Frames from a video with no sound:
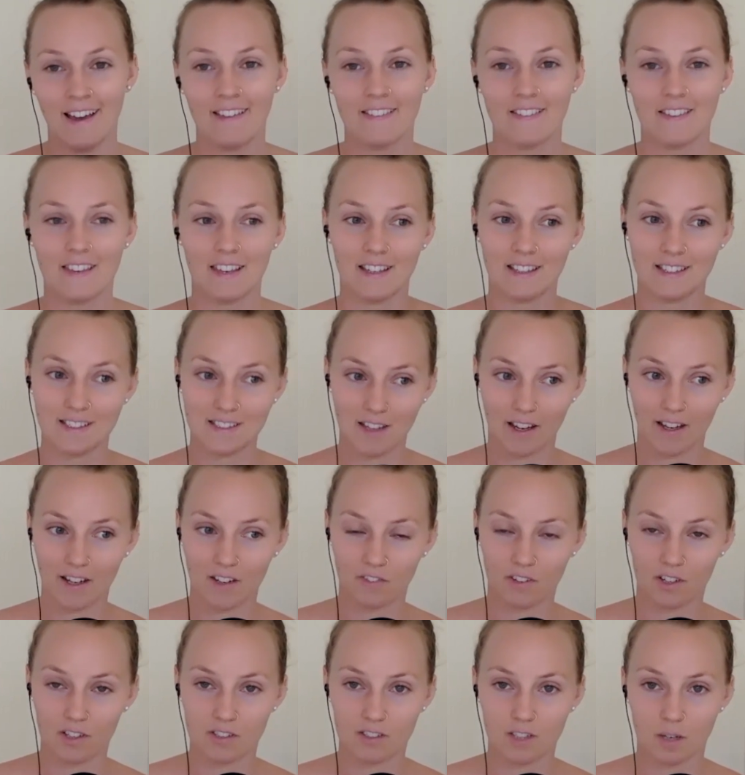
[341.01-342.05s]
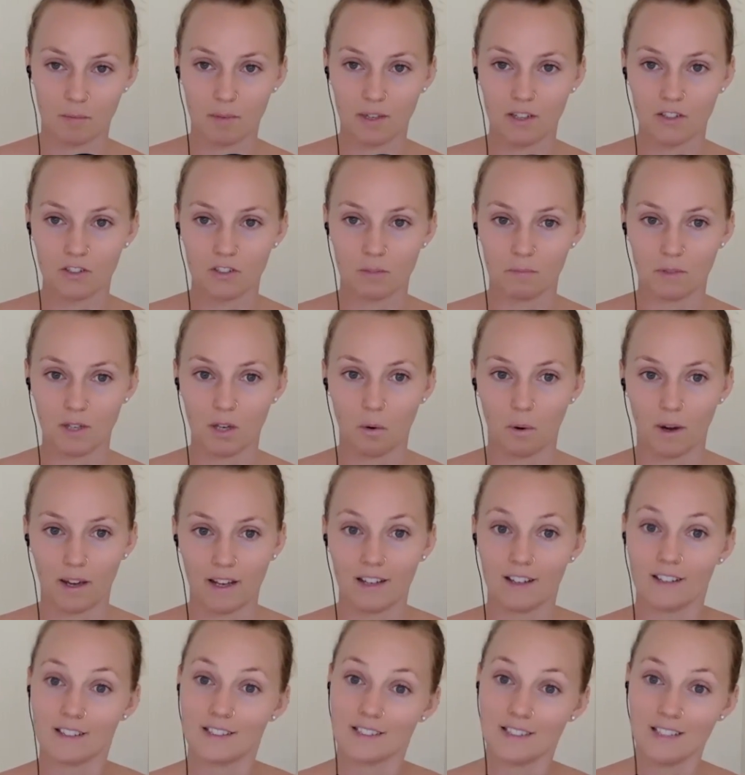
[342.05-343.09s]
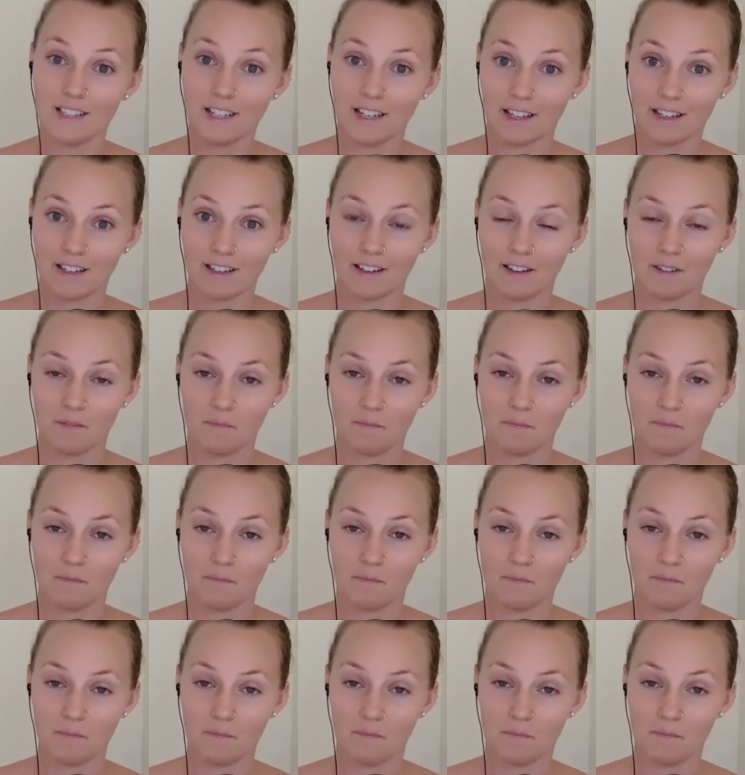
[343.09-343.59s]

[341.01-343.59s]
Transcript: The inside of our stomach should be quite acidic.